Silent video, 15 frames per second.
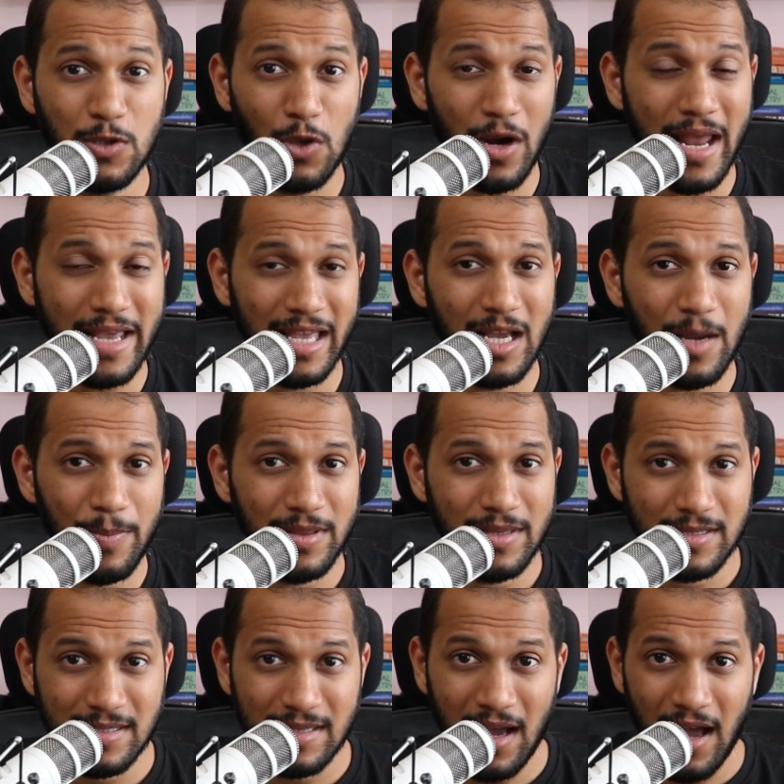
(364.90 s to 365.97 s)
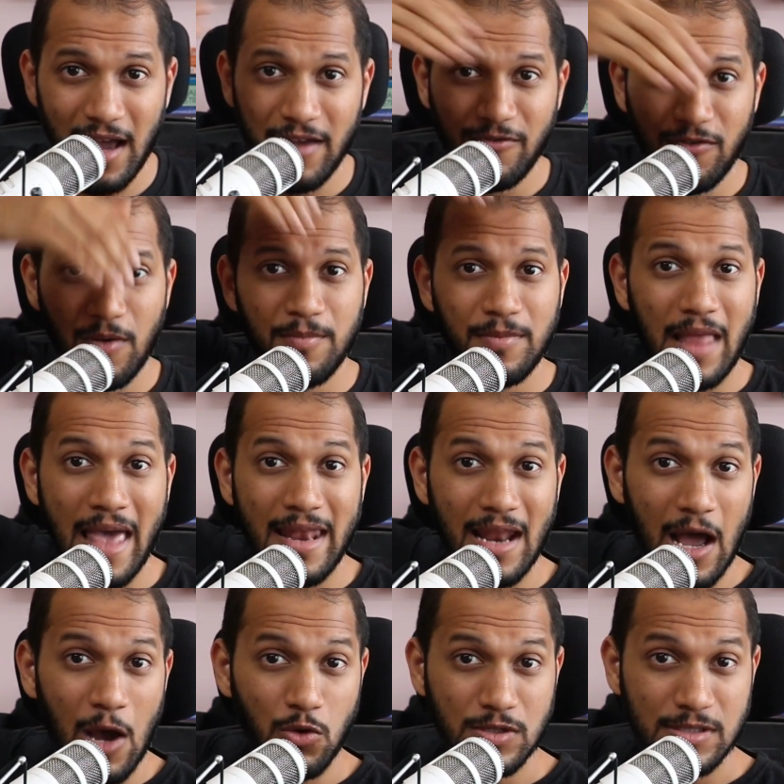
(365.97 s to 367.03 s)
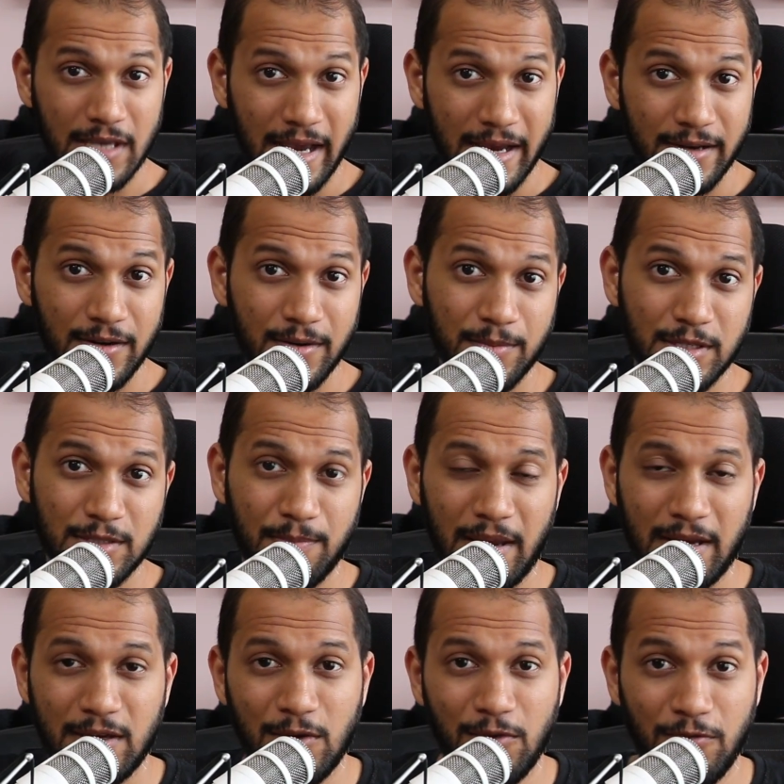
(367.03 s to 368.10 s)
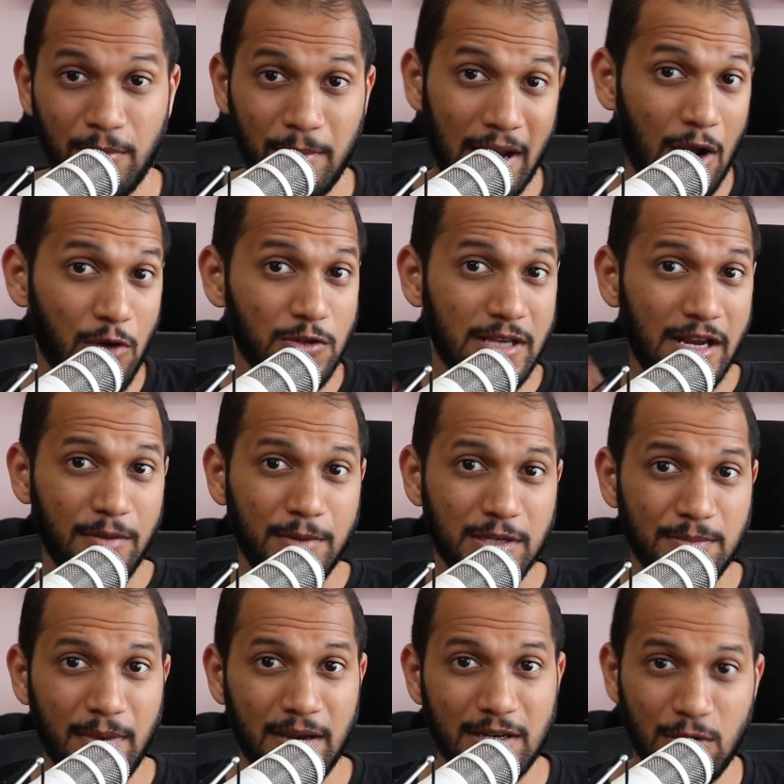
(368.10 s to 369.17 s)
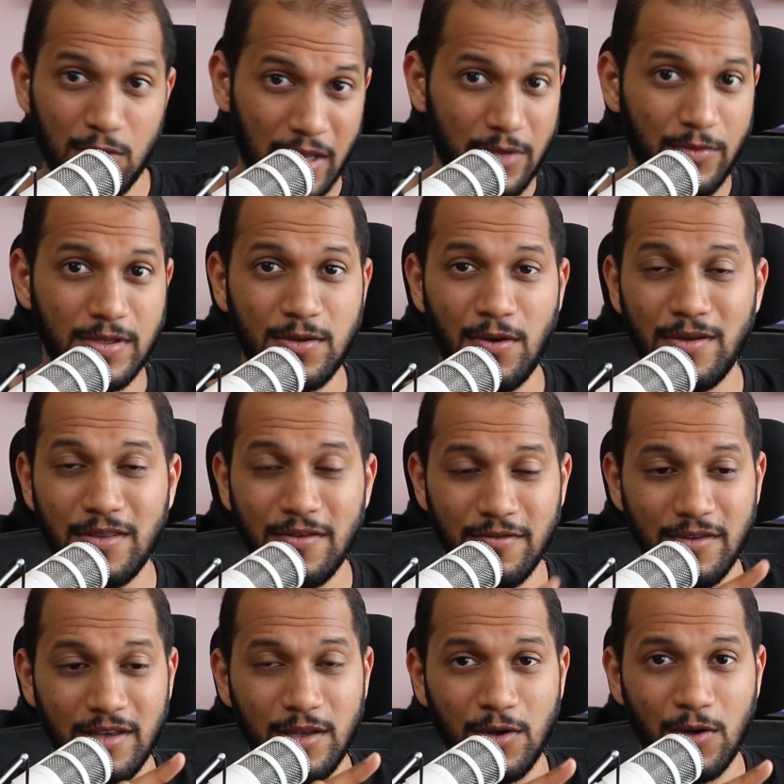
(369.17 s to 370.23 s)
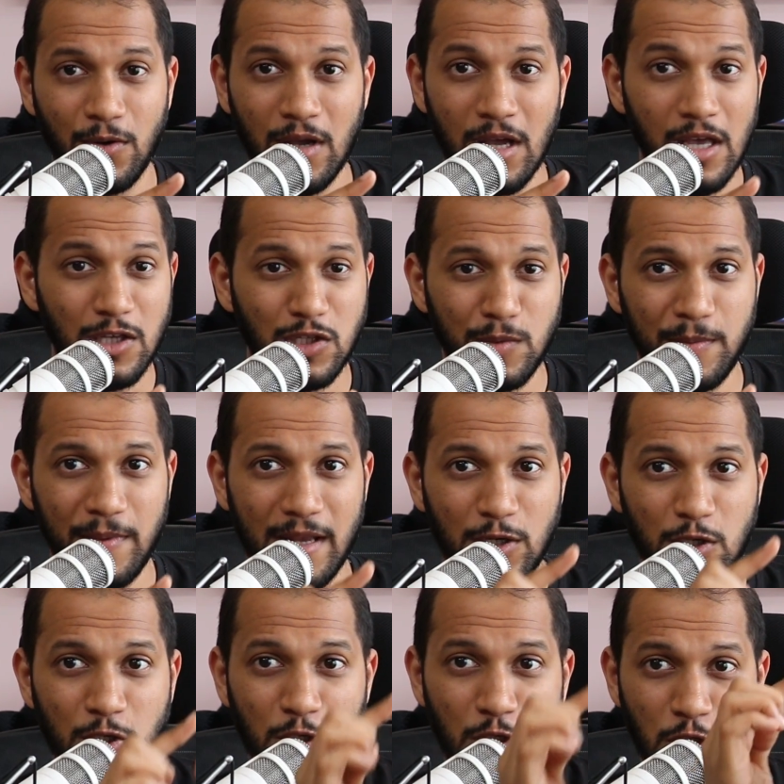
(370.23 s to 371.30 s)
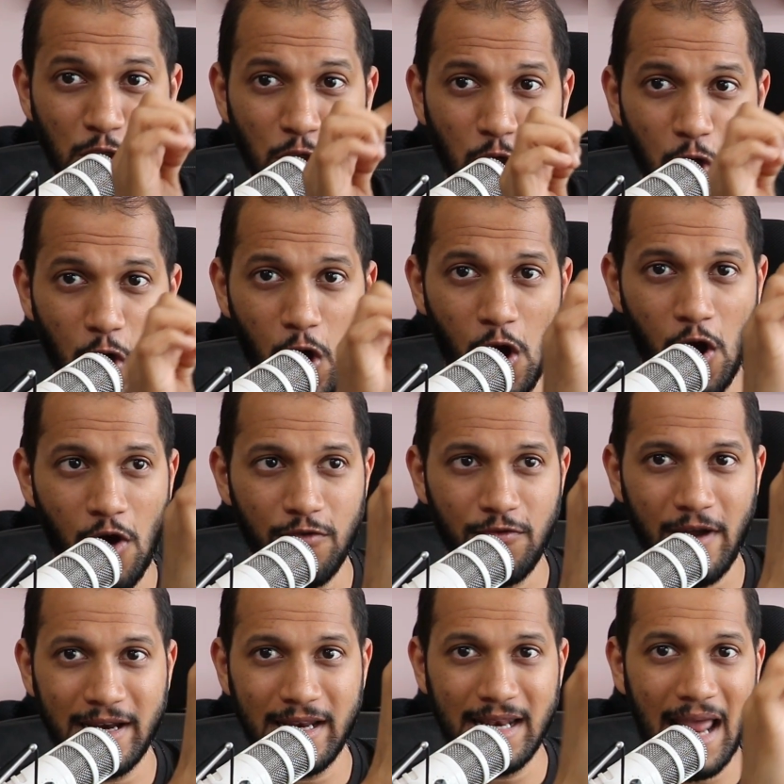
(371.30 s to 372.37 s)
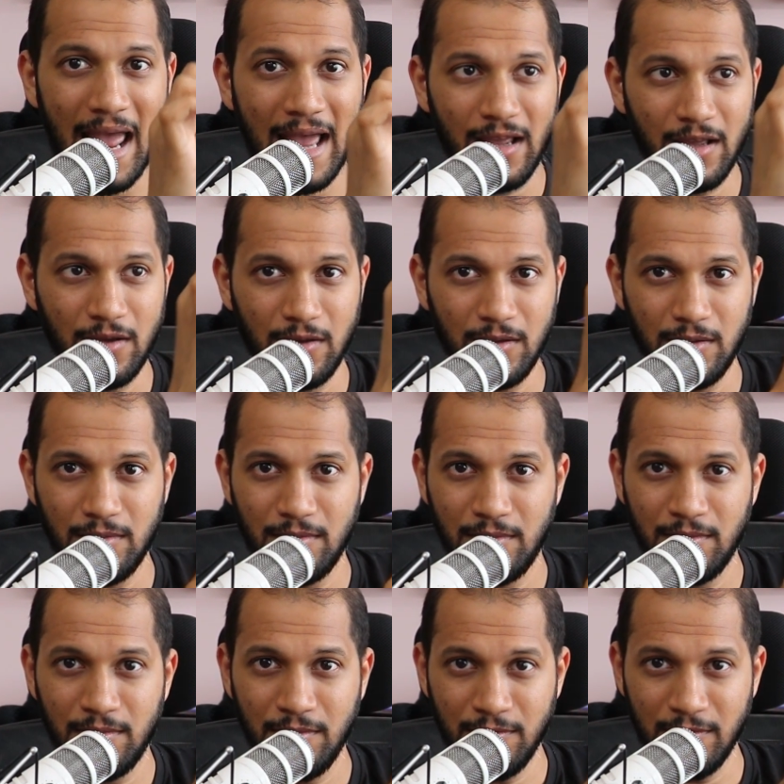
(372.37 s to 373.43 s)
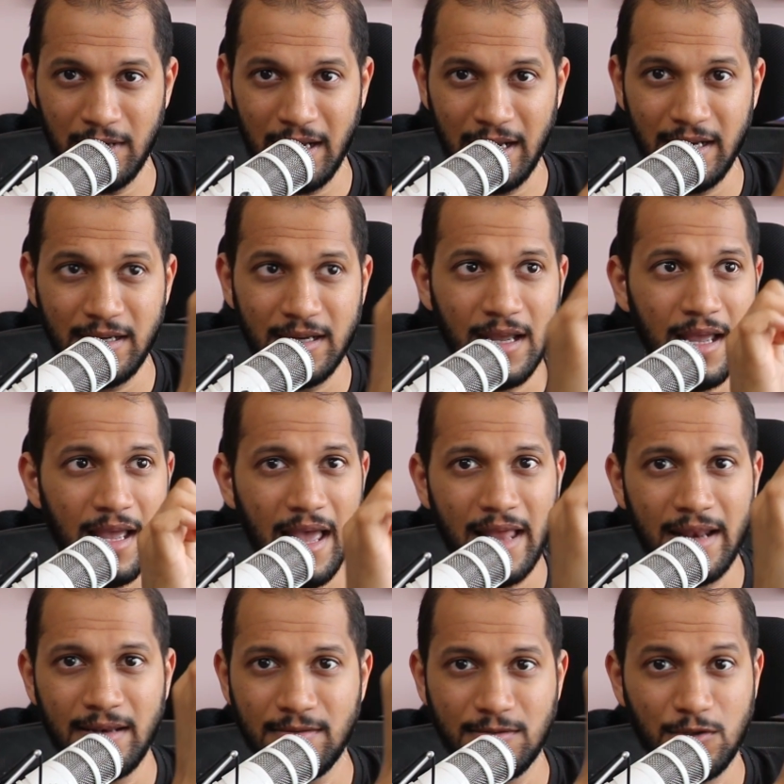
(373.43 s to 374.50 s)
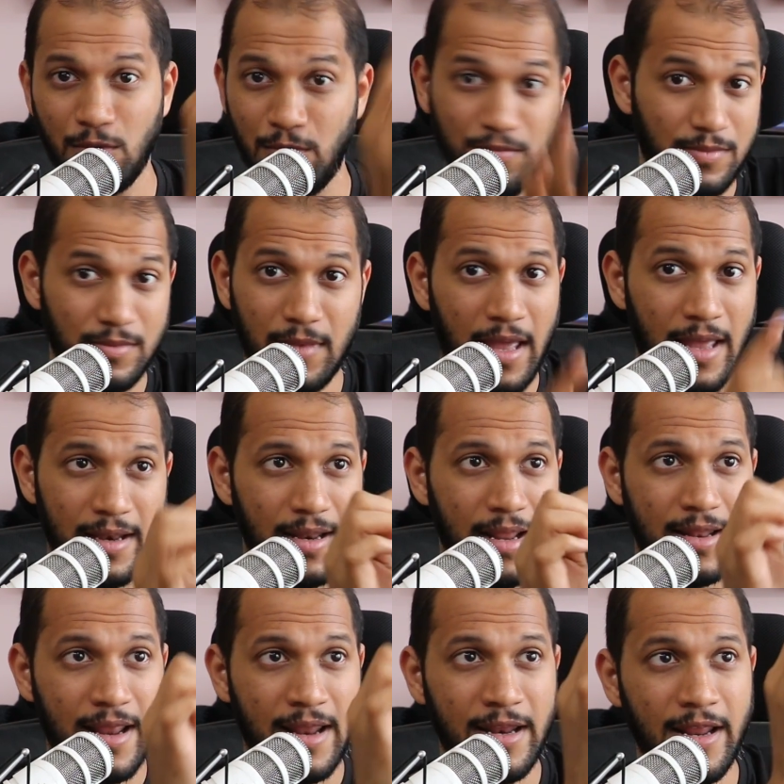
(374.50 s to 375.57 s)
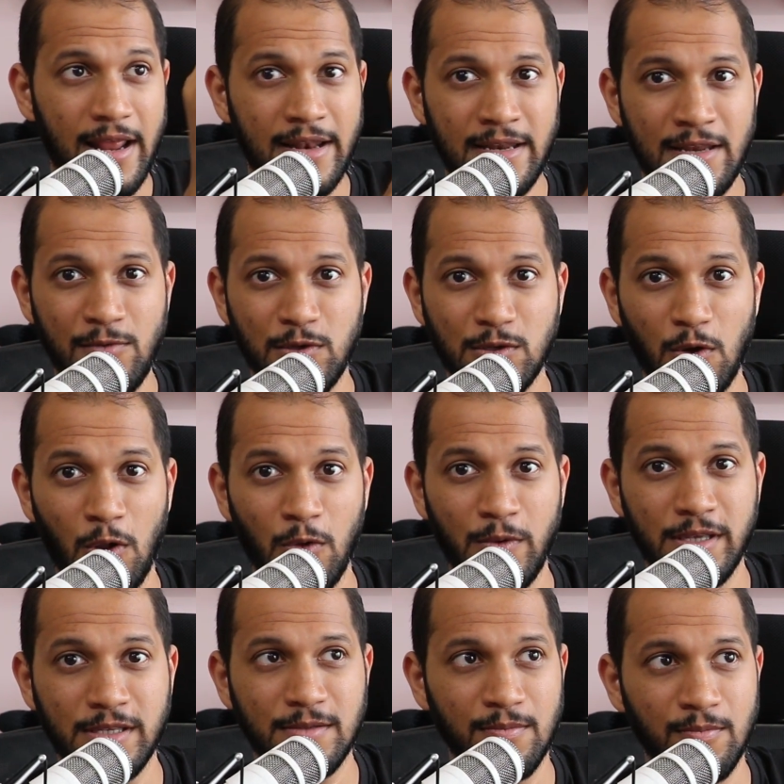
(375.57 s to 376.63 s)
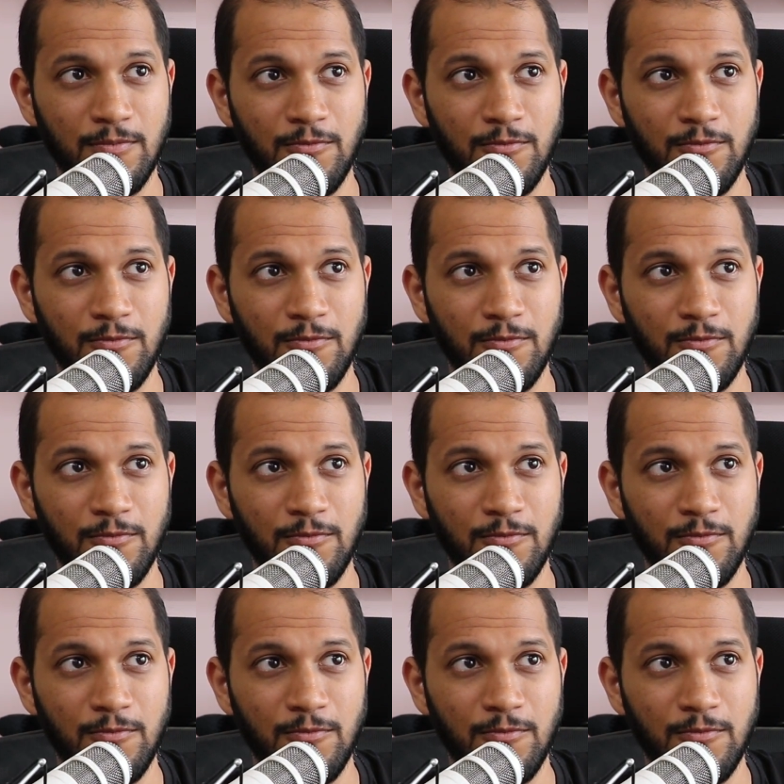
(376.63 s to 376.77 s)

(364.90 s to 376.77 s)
not hanging up in the sky from an outsider perspective. From an outsider perspective, like we saw in the video, Superman took off at an angle, right? And so and and and he was always